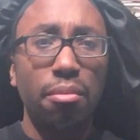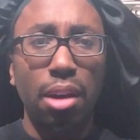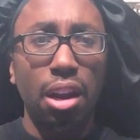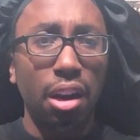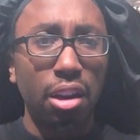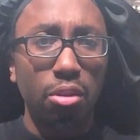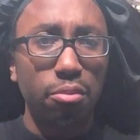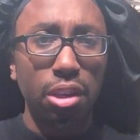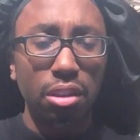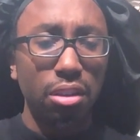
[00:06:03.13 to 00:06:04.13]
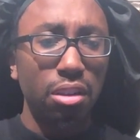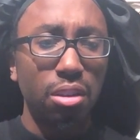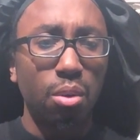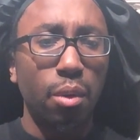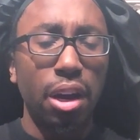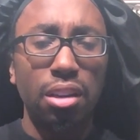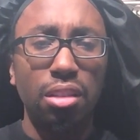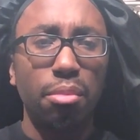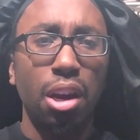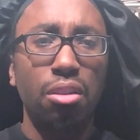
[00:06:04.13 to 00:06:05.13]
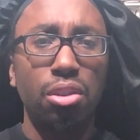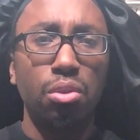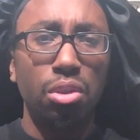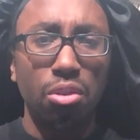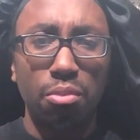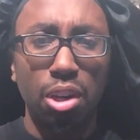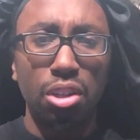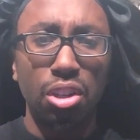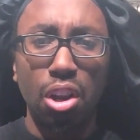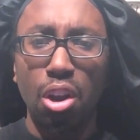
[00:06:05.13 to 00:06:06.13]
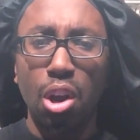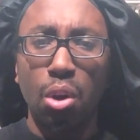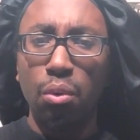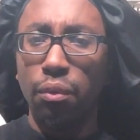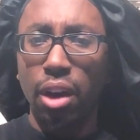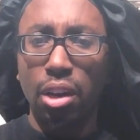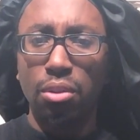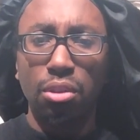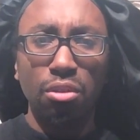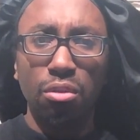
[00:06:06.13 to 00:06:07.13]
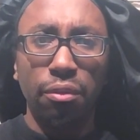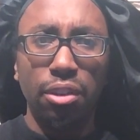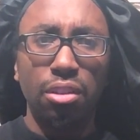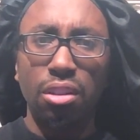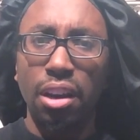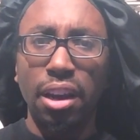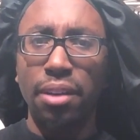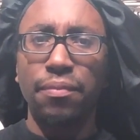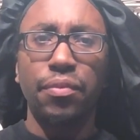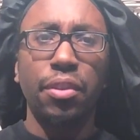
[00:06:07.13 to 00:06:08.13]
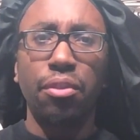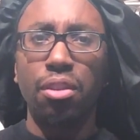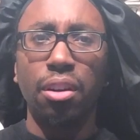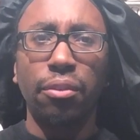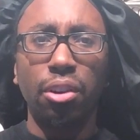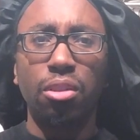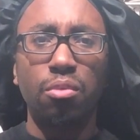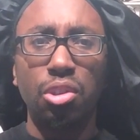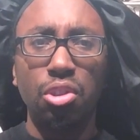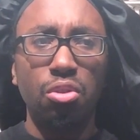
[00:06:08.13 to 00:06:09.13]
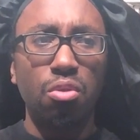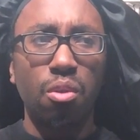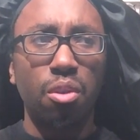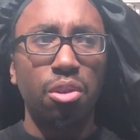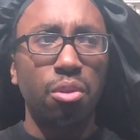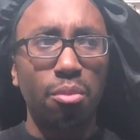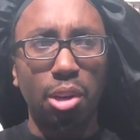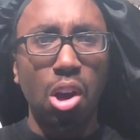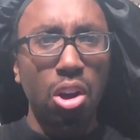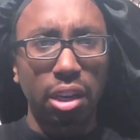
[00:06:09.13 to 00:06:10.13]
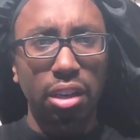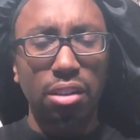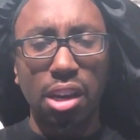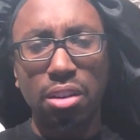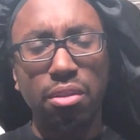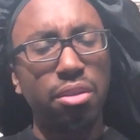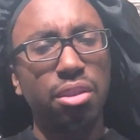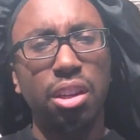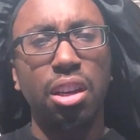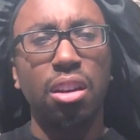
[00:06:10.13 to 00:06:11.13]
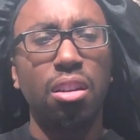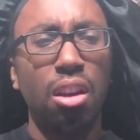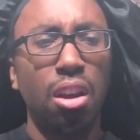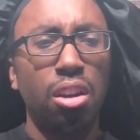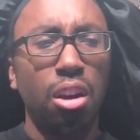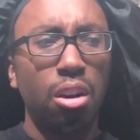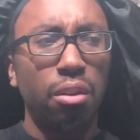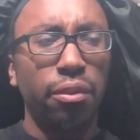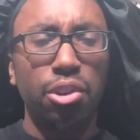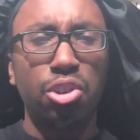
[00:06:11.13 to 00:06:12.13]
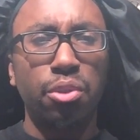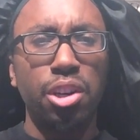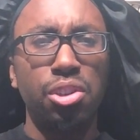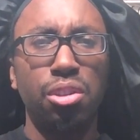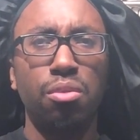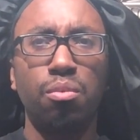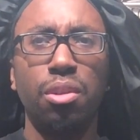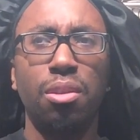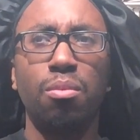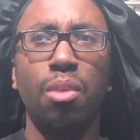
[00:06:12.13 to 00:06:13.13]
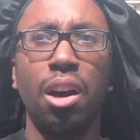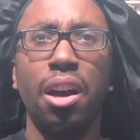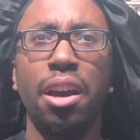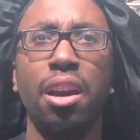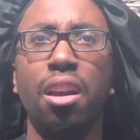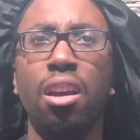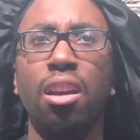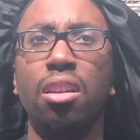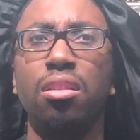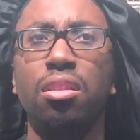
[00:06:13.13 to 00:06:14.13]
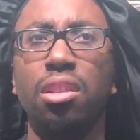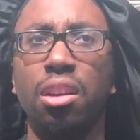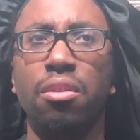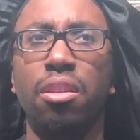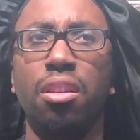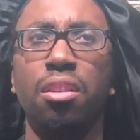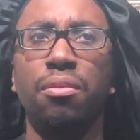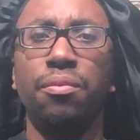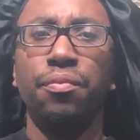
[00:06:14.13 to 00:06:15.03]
they mind their own business. So why does it bother you so much who follows who if they're not fucking with you or your belongings? I don't understand her frustration with why Sarah,